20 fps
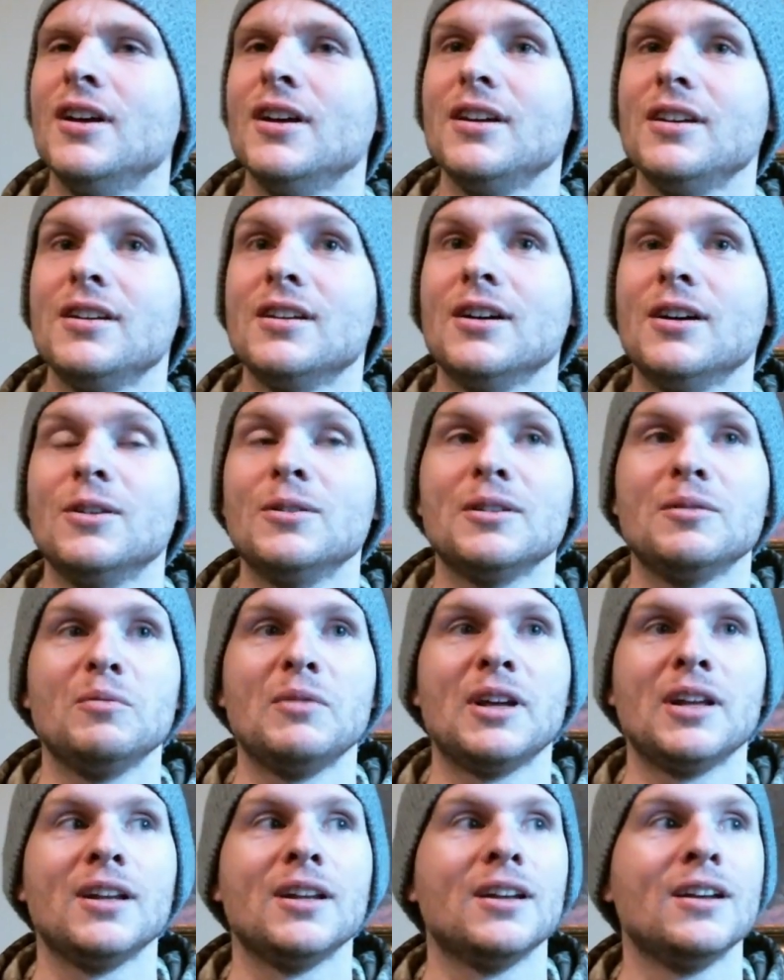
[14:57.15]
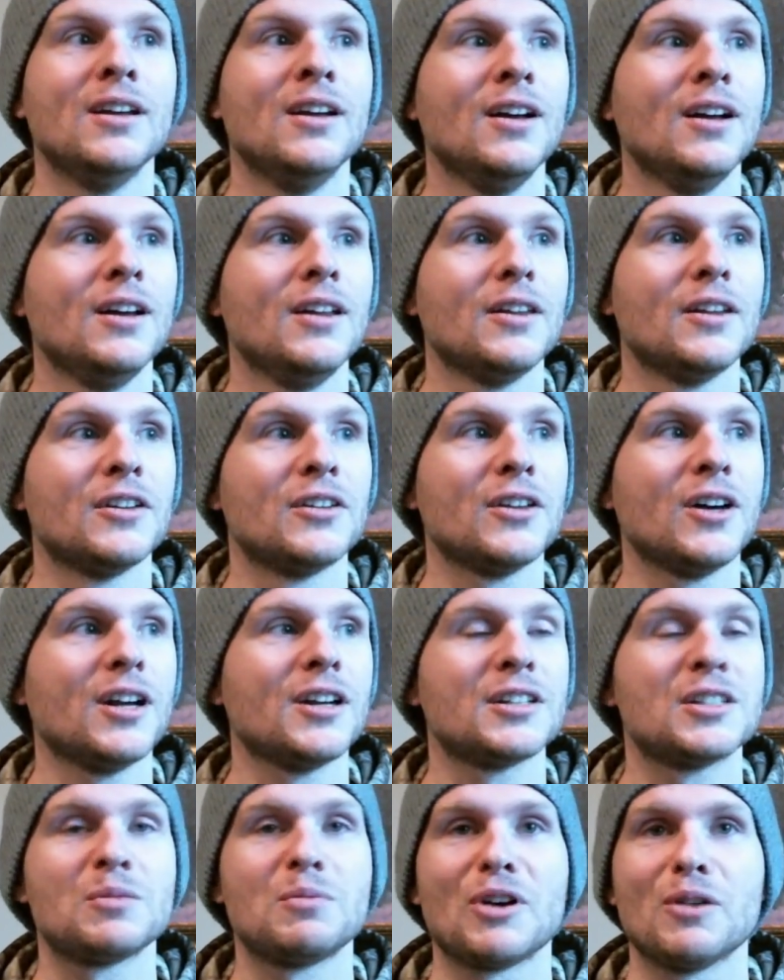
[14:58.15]
And the thought
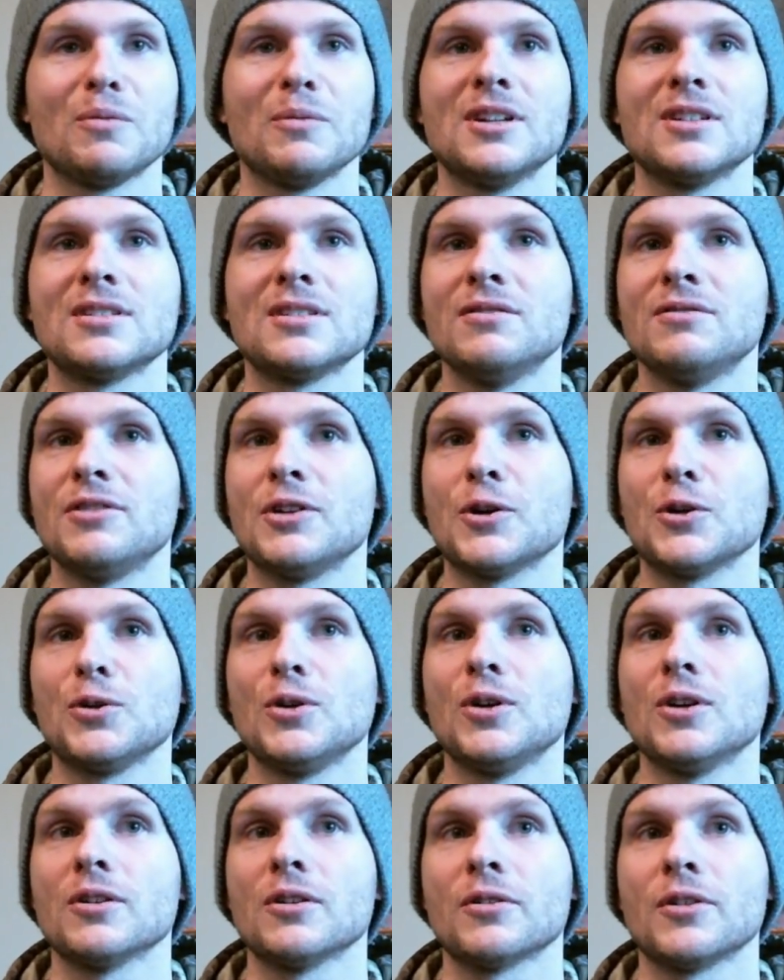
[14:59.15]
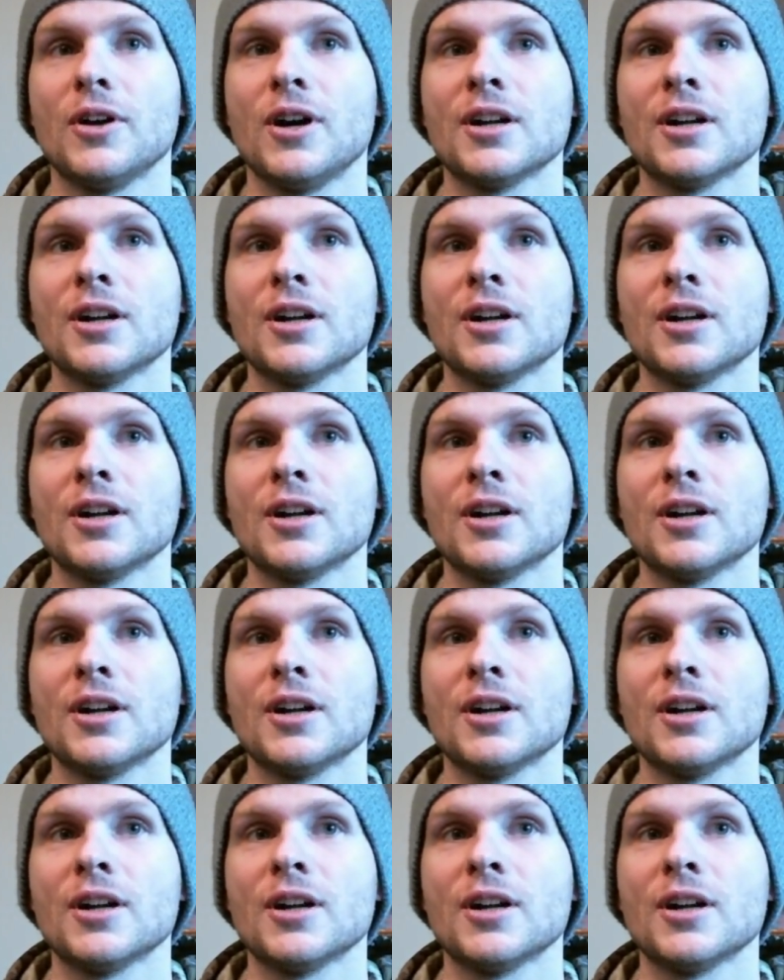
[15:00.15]
experiment isn't a very long thought